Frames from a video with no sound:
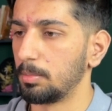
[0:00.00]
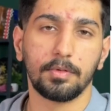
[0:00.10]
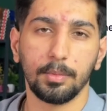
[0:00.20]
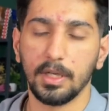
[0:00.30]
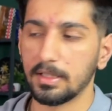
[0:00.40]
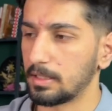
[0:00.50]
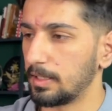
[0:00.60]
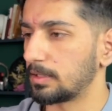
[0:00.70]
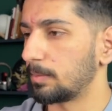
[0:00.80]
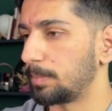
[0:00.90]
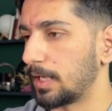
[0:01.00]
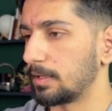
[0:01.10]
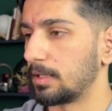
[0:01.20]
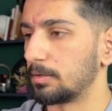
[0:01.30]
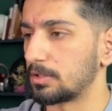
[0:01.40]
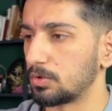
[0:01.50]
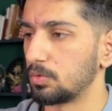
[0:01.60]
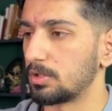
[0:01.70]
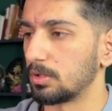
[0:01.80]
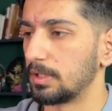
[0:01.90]
From here, select a plan that
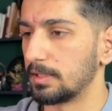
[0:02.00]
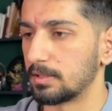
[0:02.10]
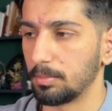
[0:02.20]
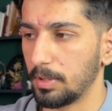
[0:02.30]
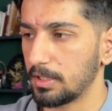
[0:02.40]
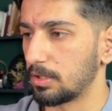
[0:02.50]
suits your needs the best.